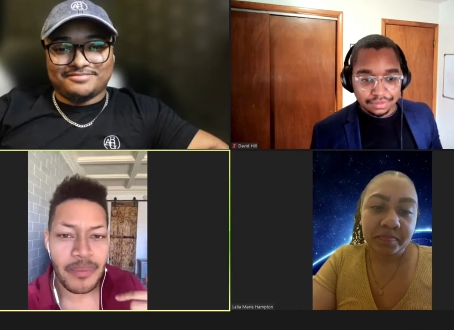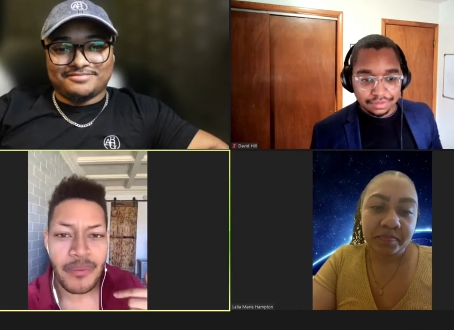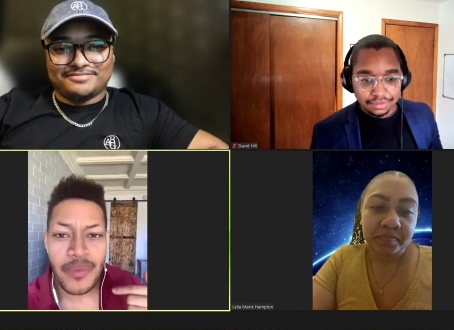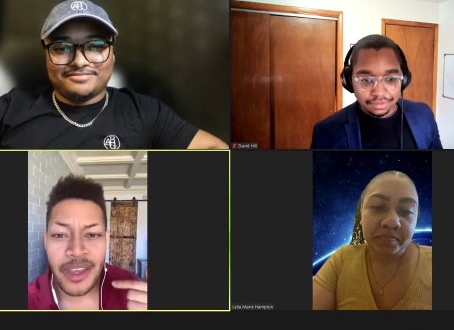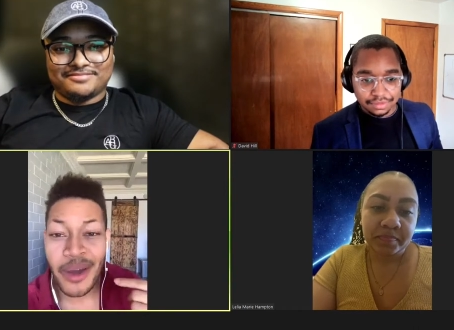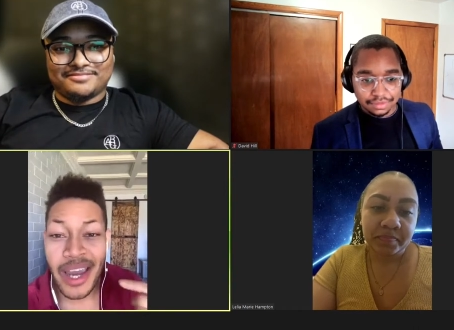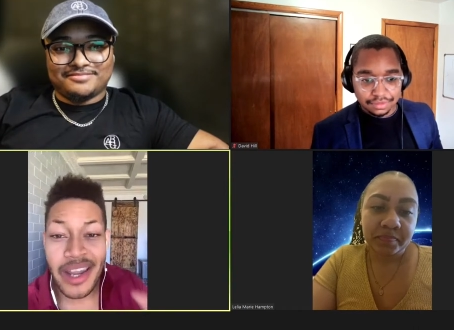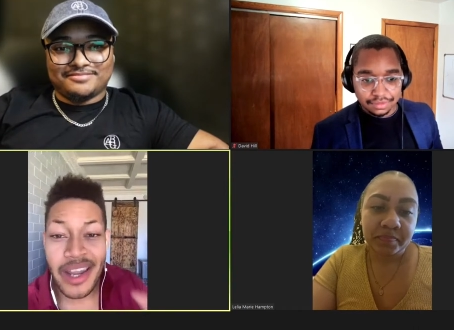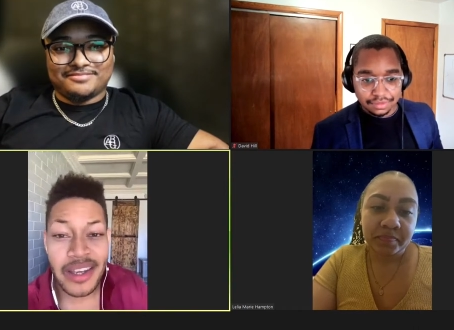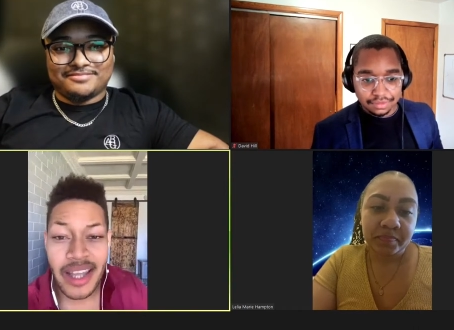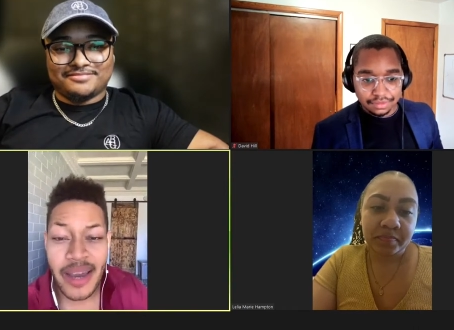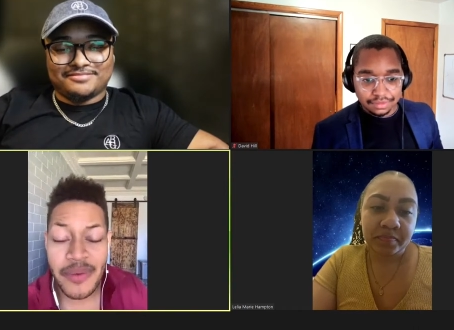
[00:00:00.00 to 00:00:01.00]
Speaker 1: you know, anything
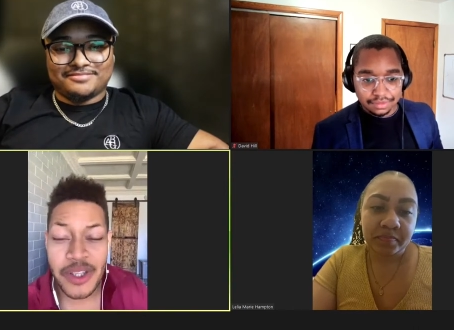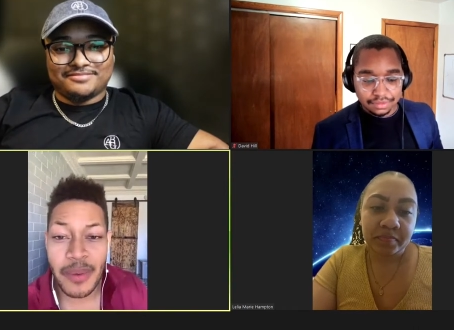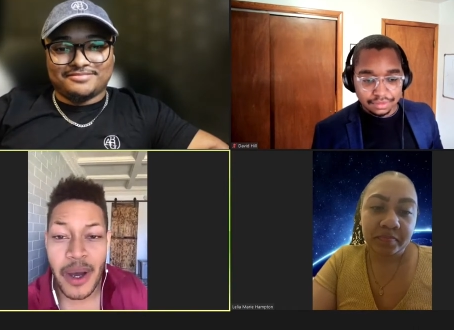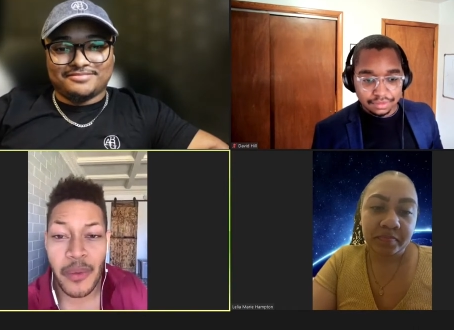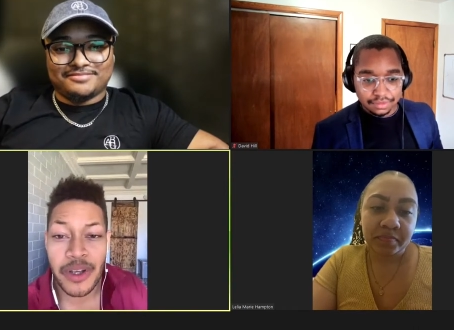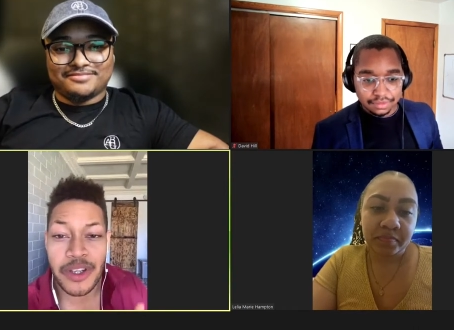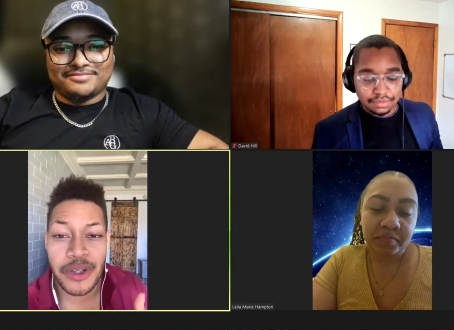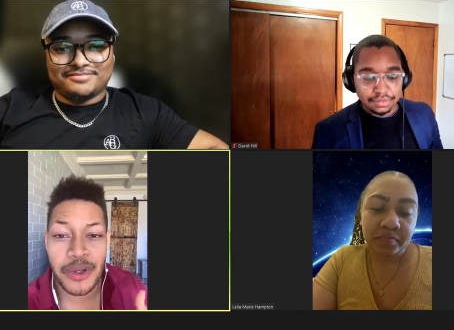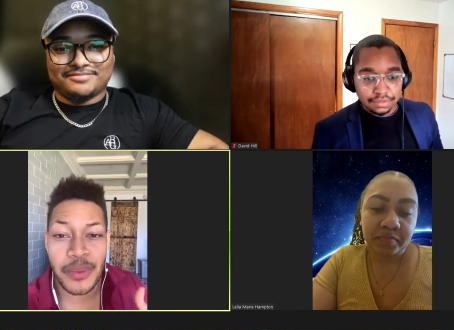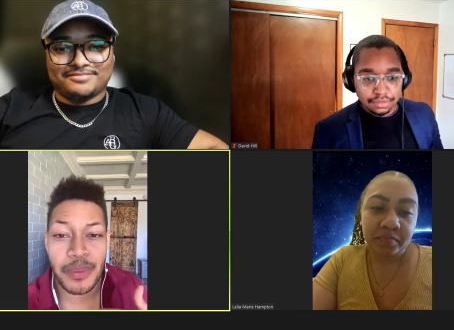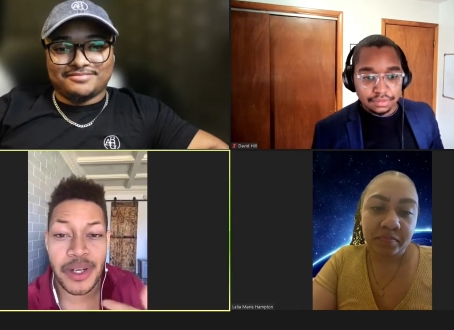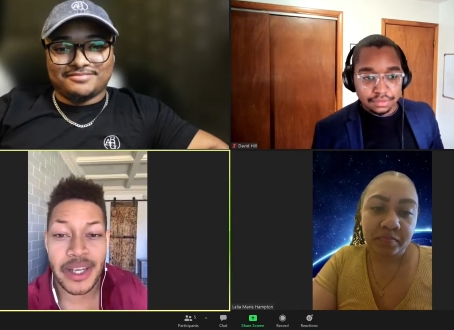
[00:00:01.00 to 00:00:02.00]
in life is about what
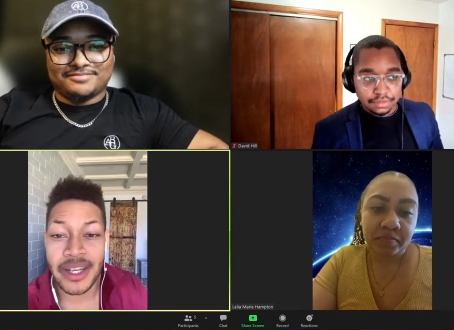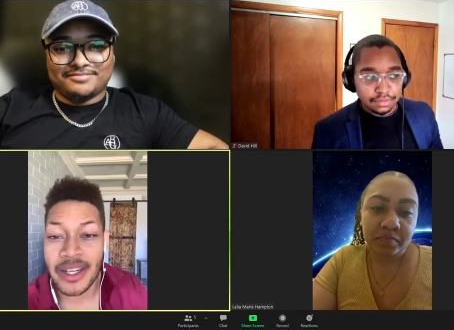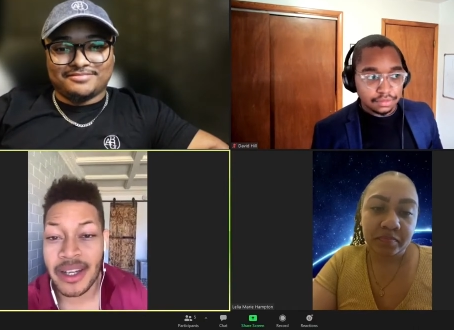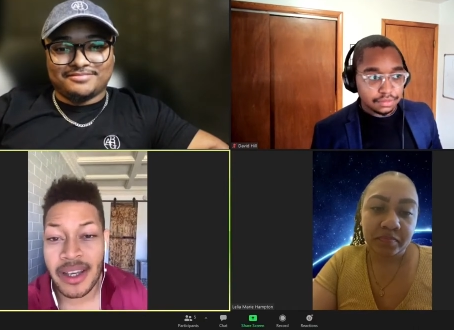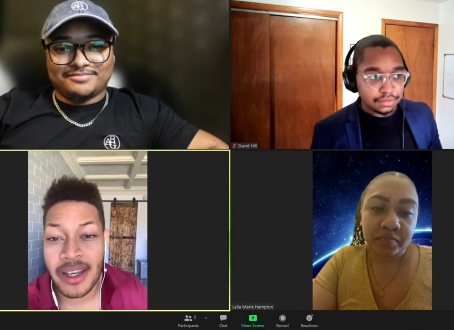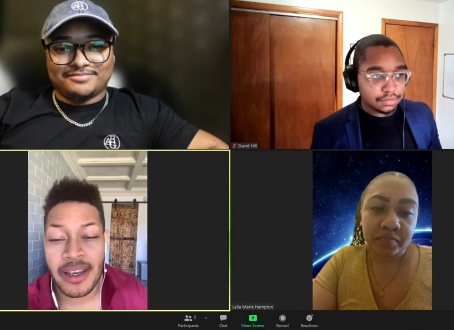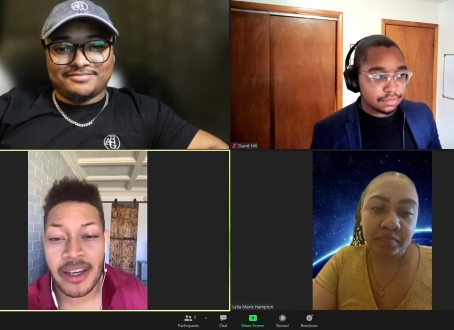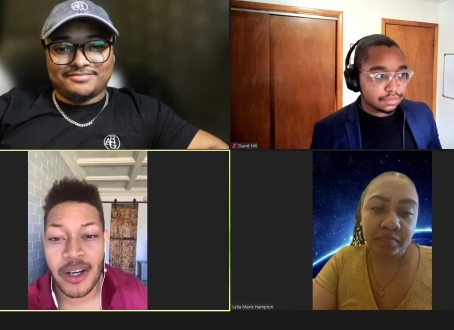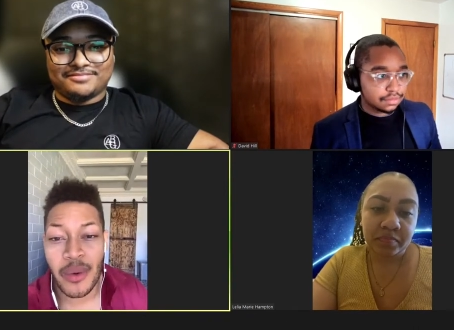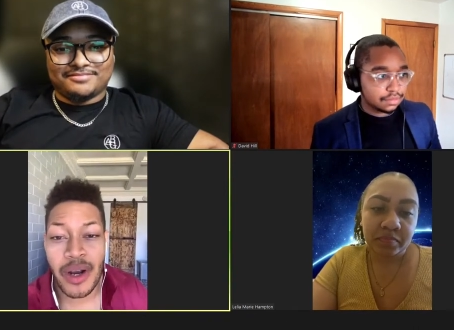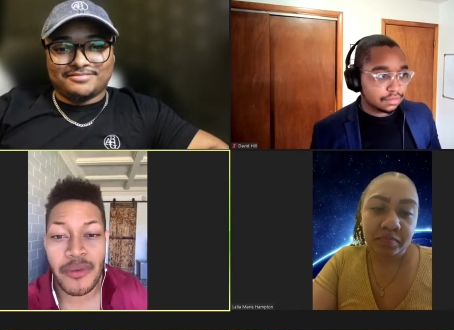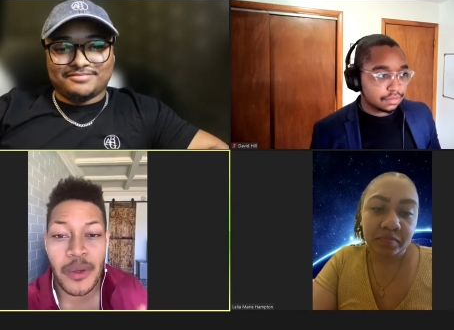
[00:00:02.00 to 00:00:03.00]
you put in you know,
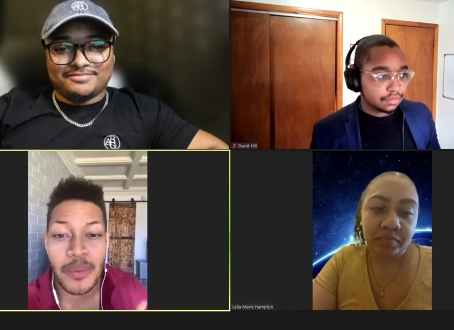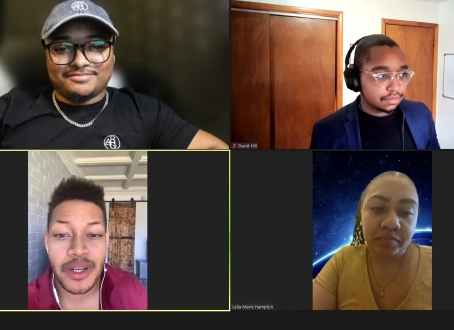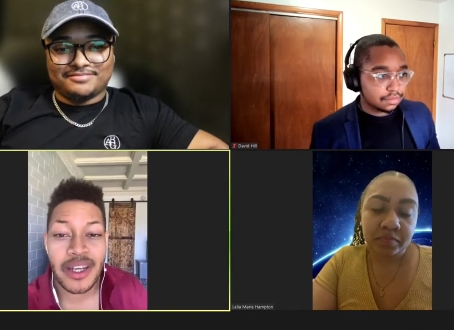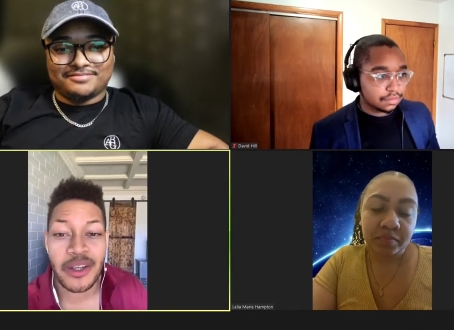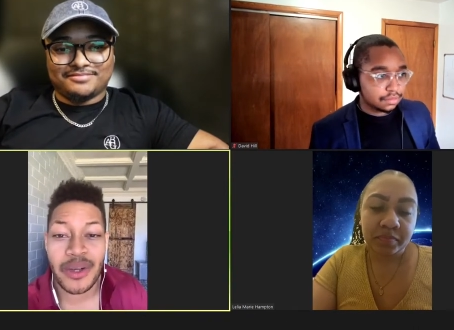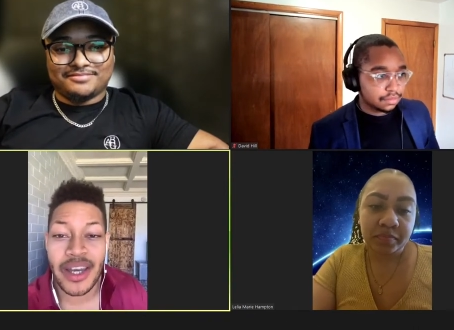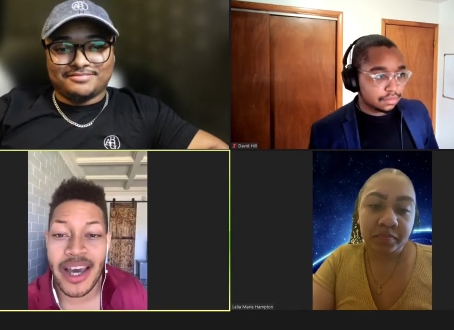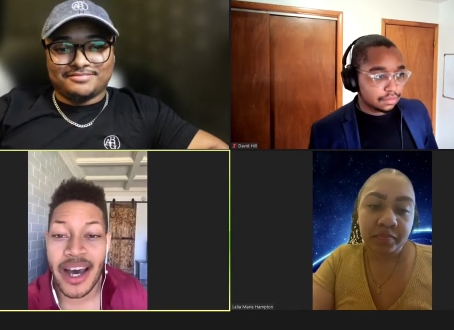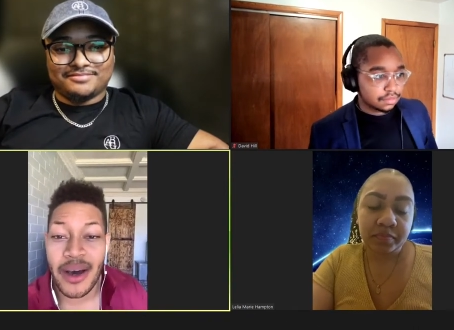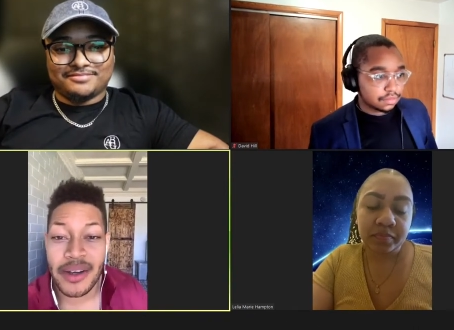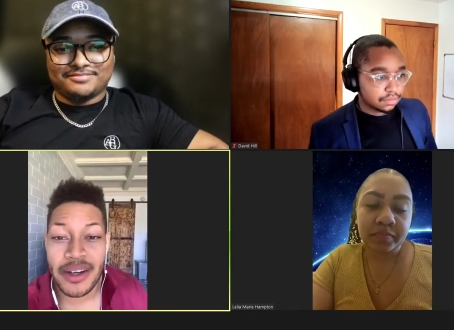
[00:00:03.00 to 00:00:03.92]
whatever you put in, you'll get out.